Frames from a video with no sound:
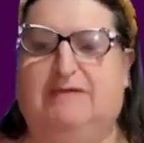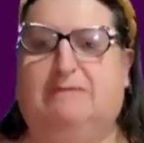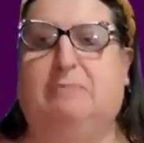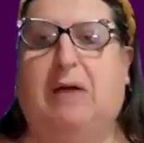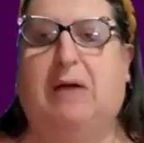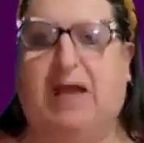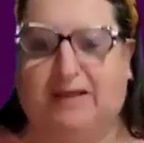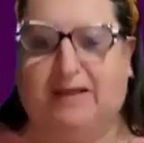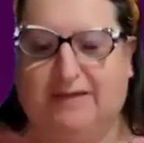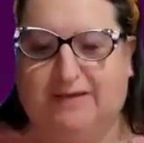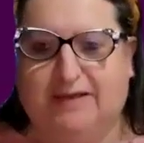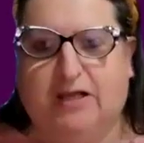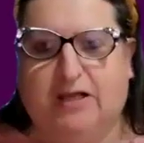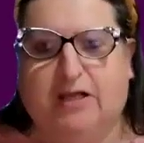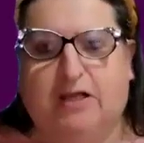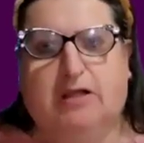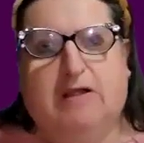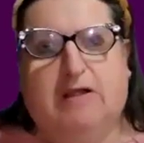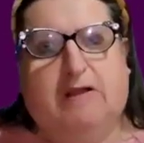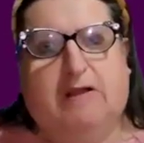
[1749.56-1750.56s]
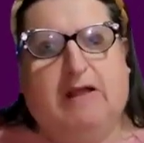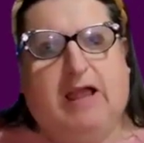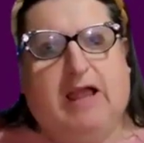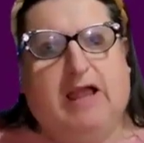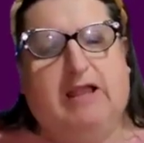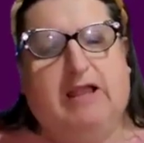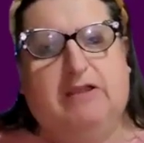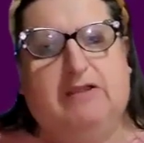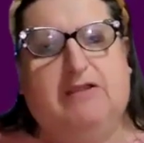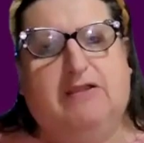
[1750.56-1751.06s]
space.
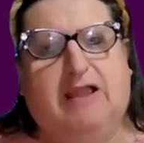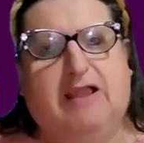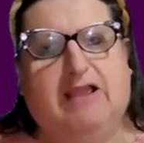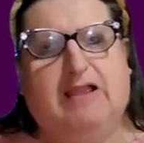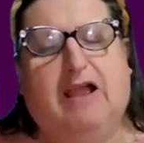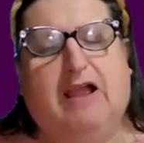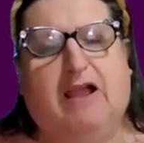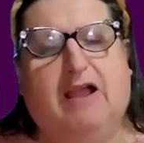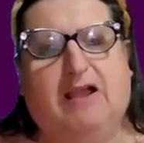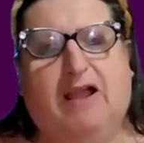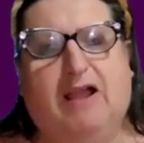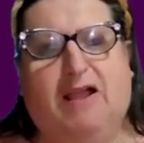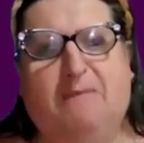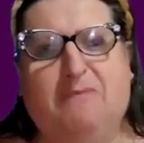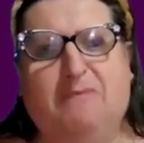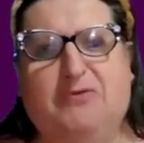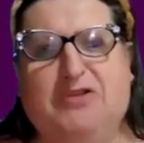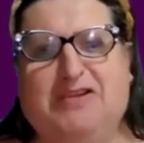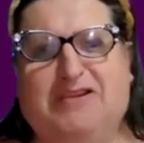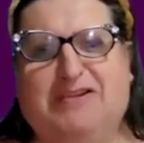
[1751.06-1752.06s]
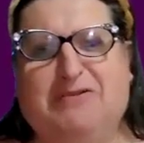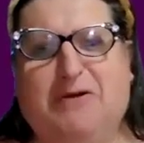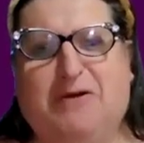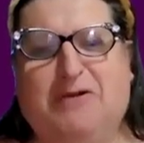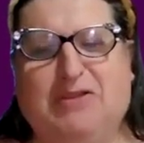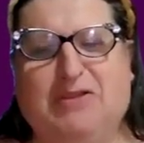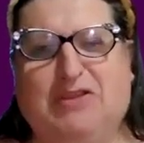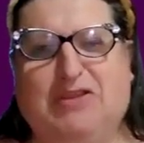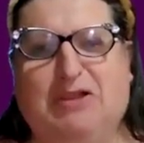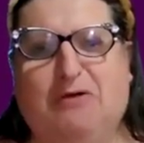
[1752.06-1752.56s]
And I'm just
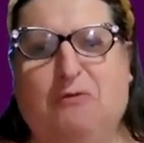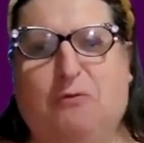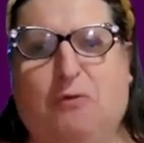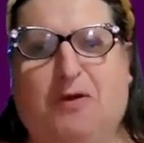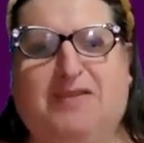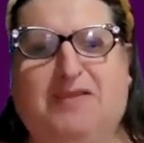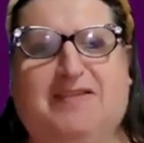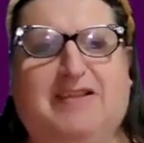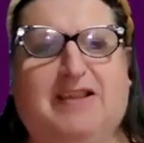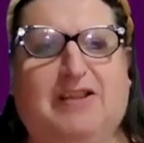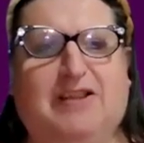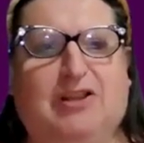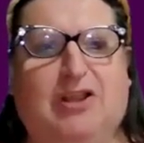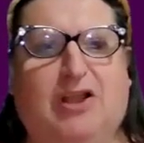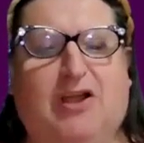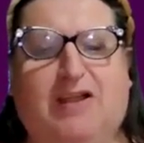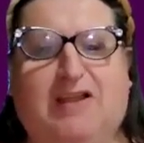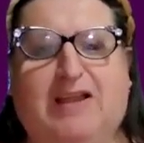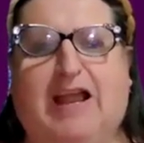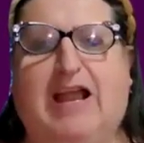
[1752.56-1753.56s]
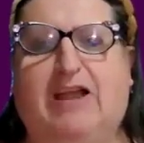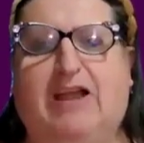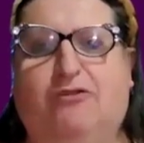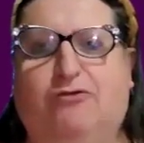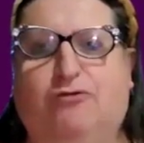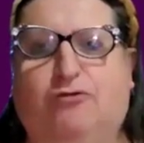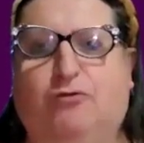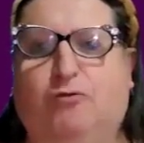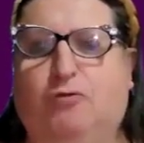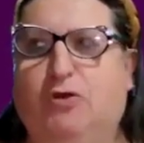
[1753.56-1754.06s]
trying to think, what's it like,
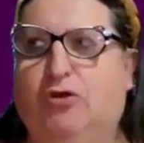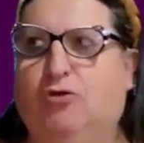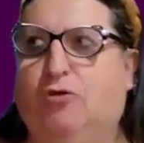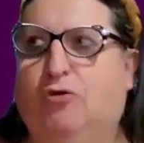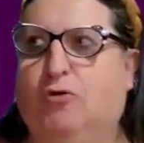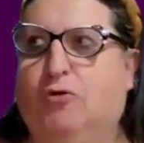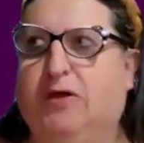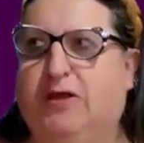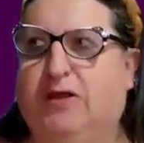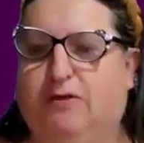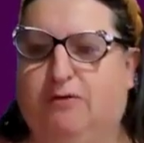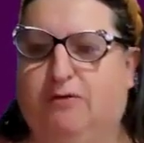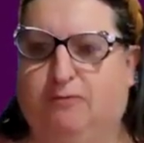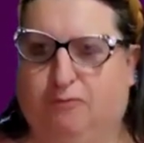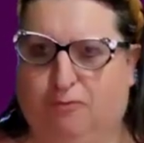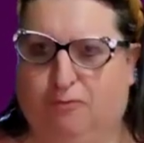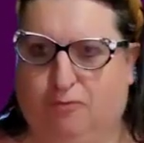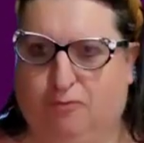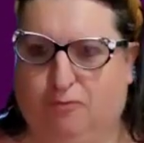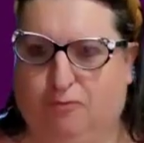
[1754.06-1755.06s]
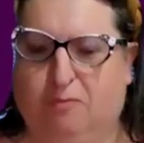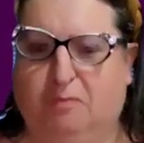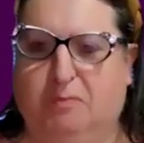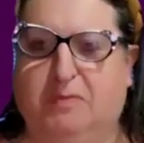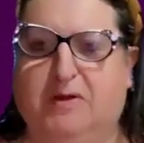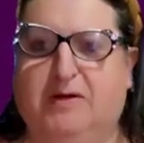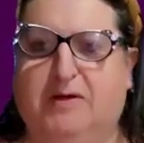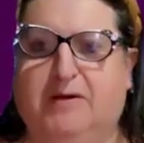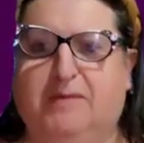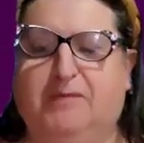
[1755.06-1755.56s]
Andrew, when you're in a room
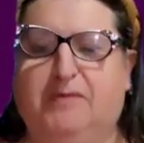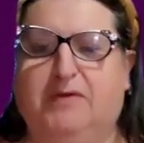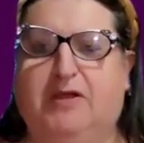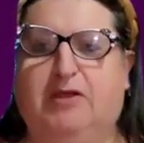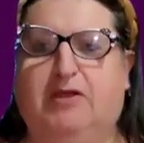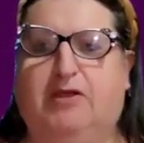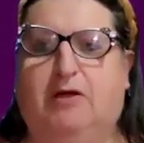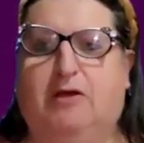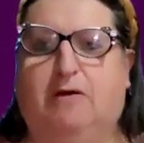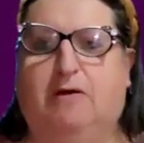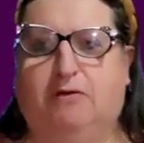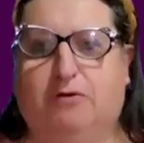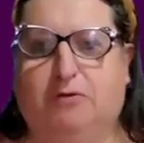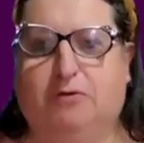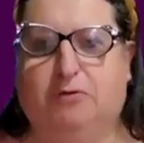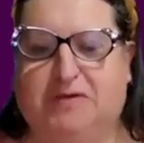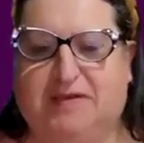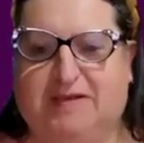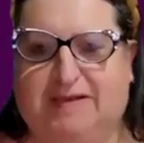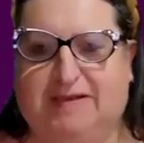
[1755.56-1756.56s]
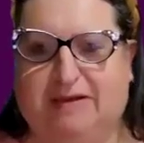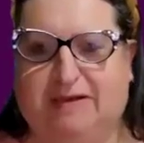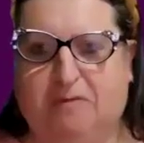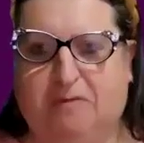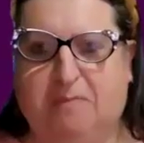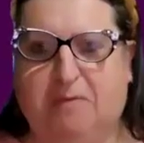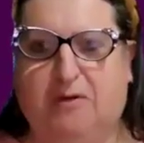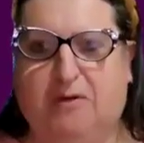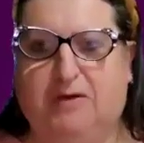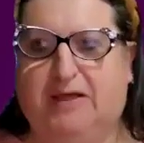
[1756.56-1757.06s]
going to a
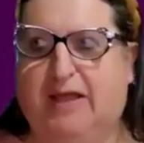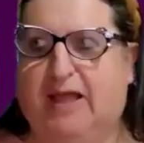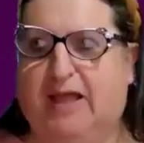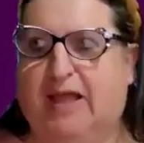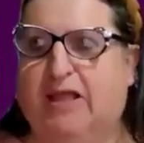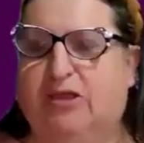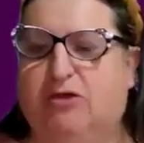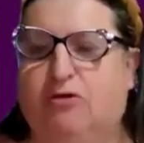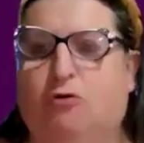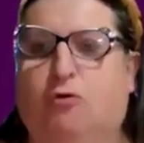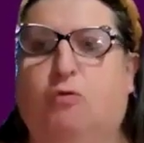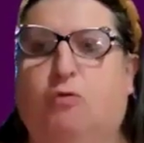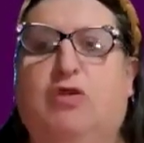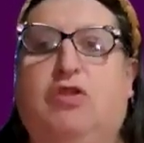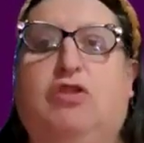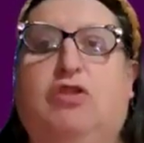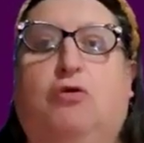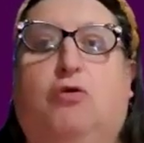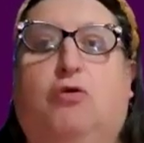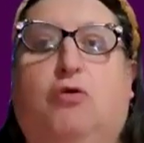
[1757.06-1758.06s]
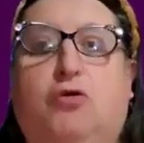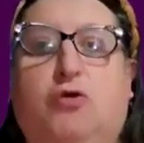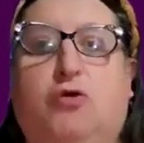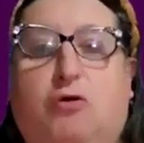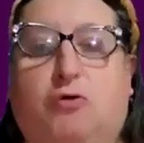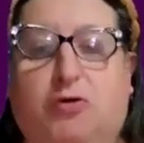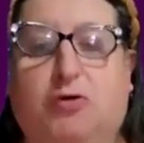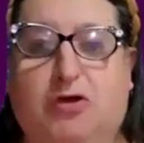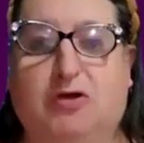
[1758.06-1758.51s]
ceremony and you're with all your